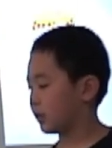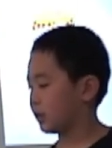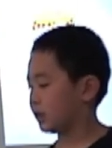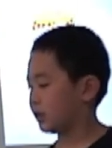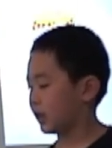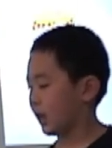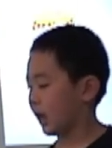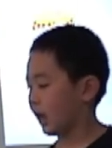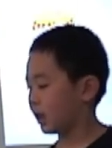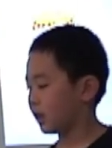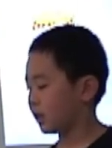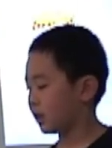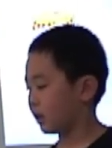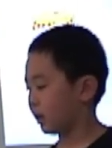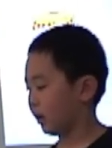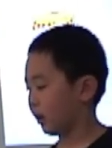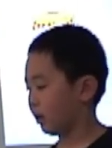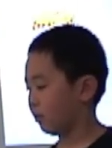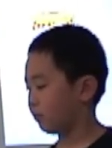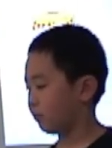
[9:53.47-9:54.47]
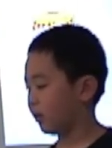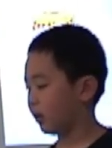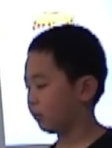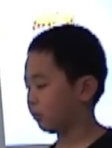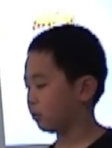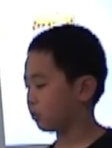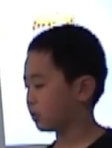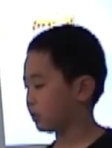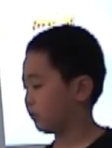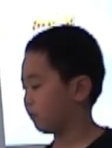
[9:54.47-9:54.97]
the sand and
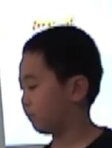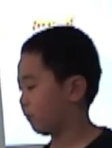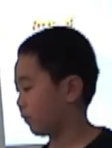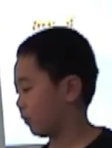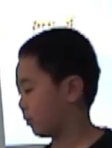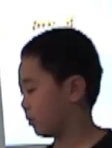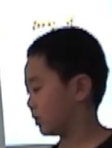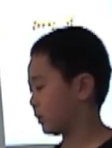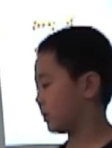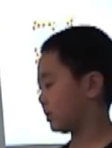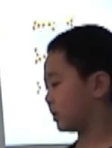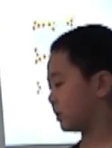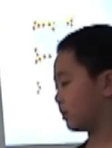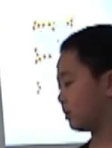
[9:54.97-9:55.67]
pebbles in first.